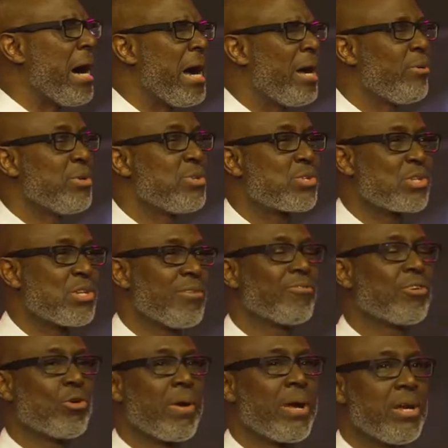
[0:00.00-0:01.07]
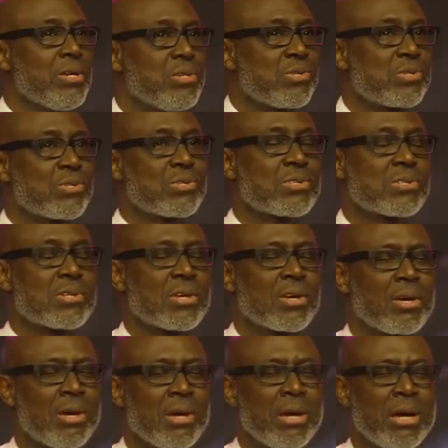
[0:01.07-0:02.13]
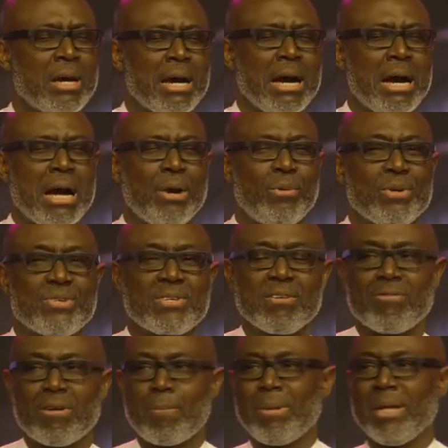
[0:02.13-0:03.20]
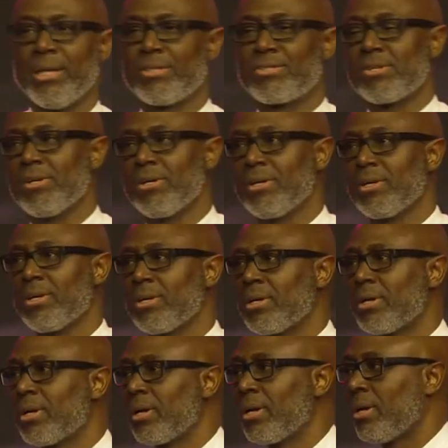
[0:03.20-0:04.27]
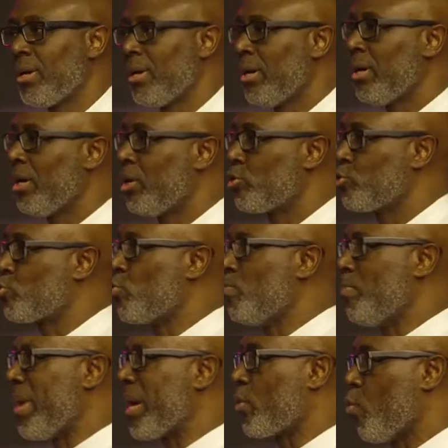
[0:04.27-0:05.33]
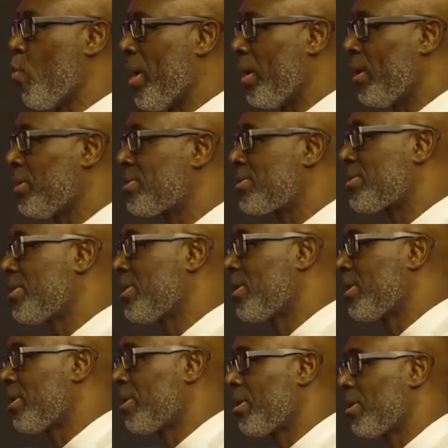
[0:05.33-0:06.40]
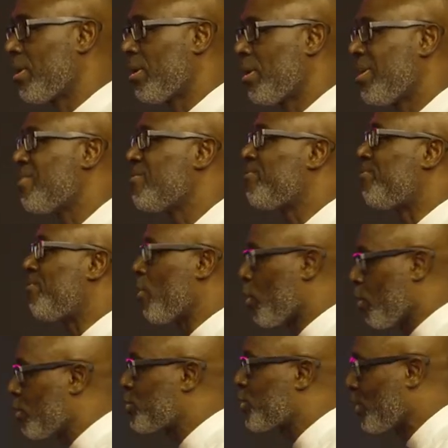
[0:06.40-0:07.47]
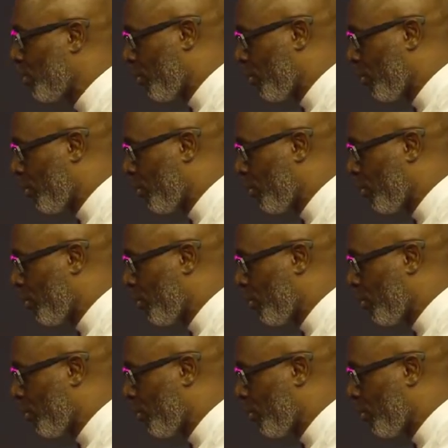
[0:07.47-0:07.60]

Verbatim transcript: I receive grace, I receive ability to make wealth for God's